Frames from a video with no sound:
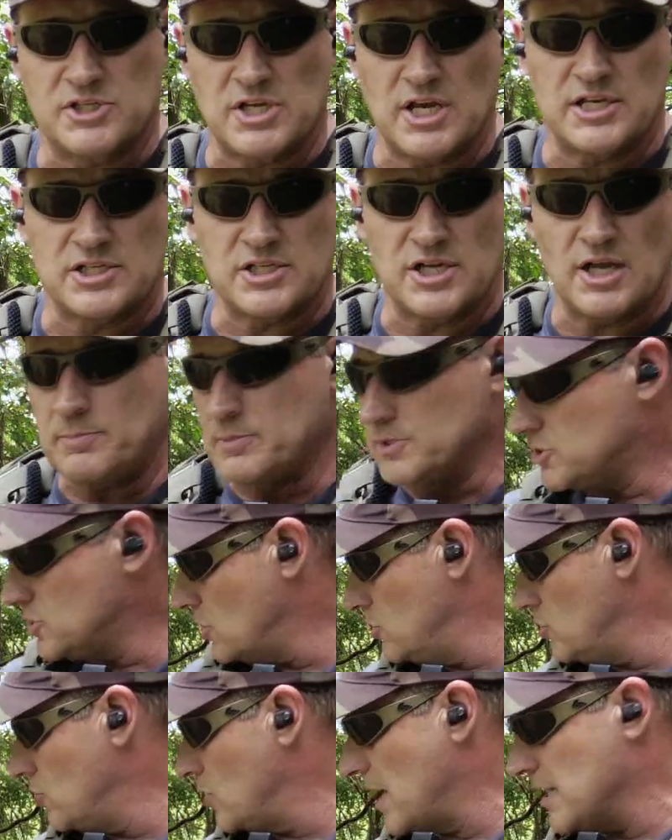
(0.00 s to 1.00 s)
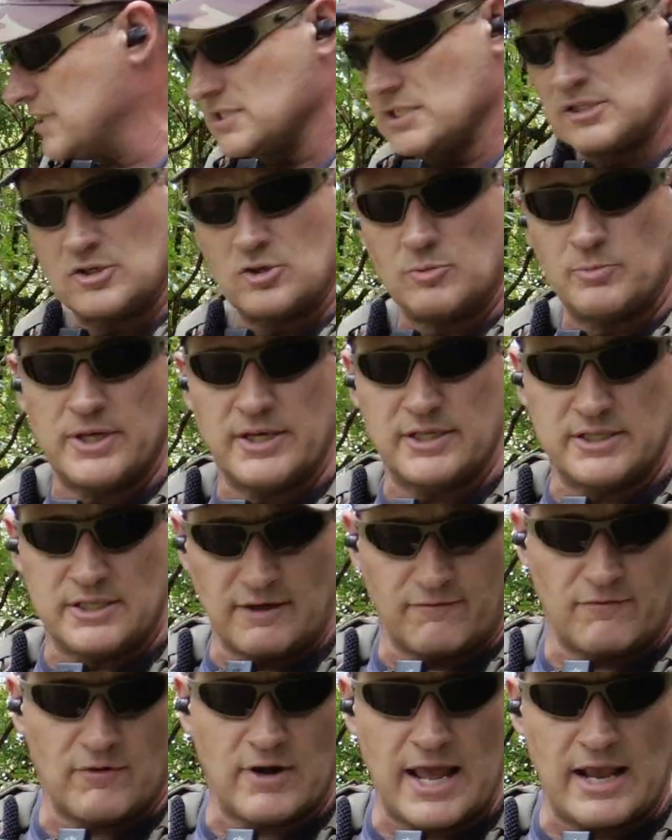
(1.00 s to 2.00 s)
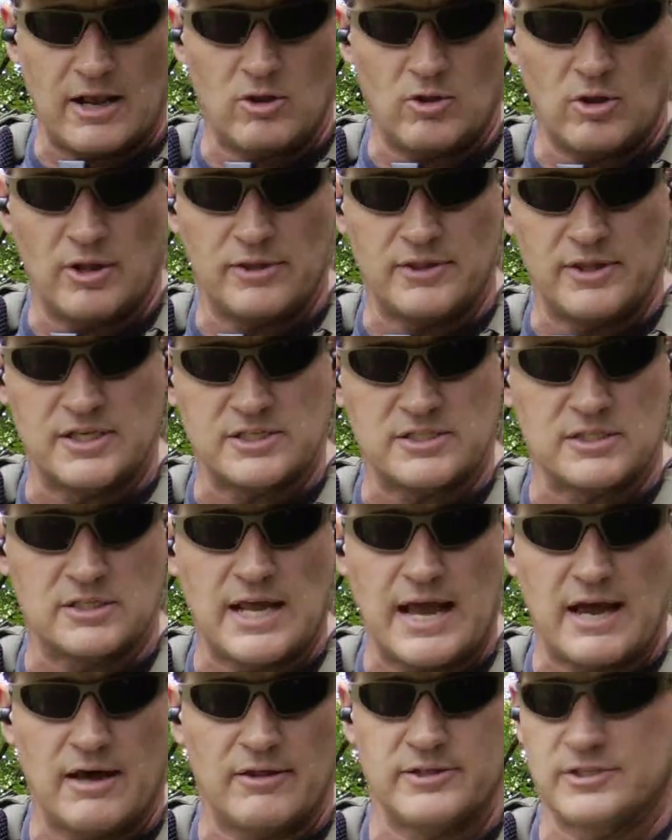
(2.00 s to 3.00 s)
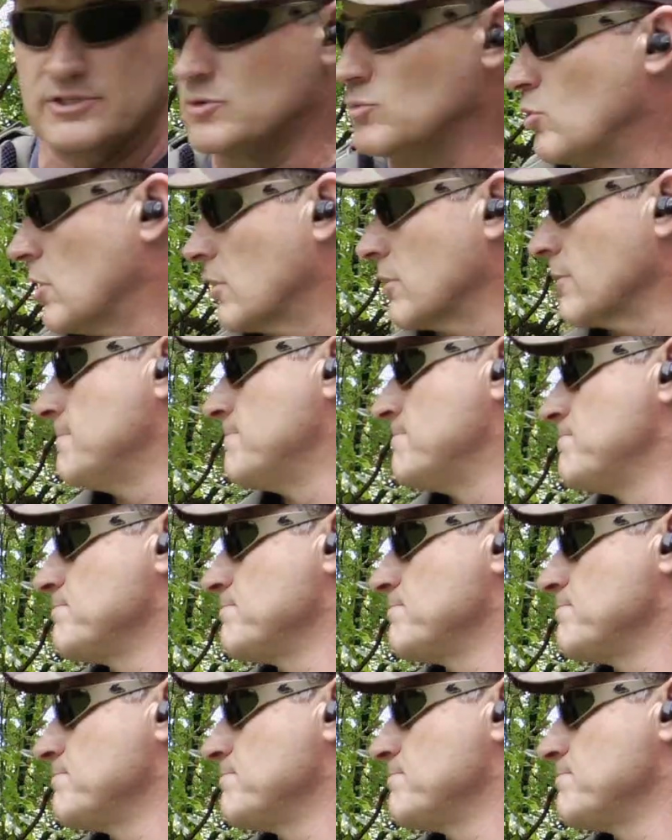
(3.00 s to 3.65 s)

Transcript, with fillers: change it up and show you guys a little bit different angle on this and how this could work.